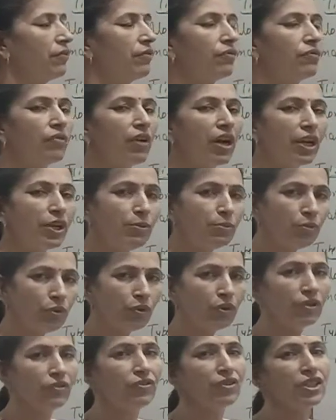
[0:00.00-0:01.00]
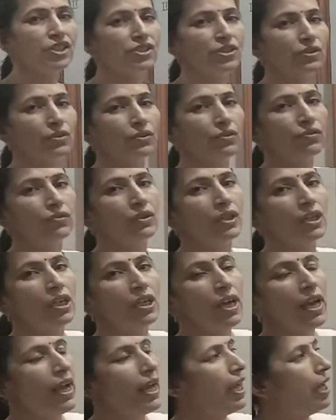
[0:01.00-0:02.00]
One more feature of
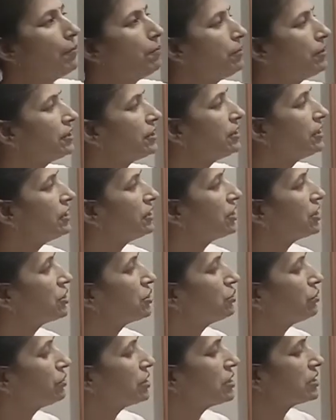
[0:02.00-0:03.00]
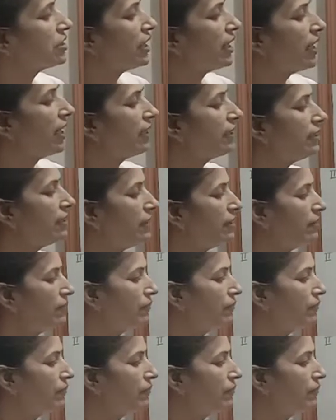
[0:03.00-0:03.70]
epithelial tissue is that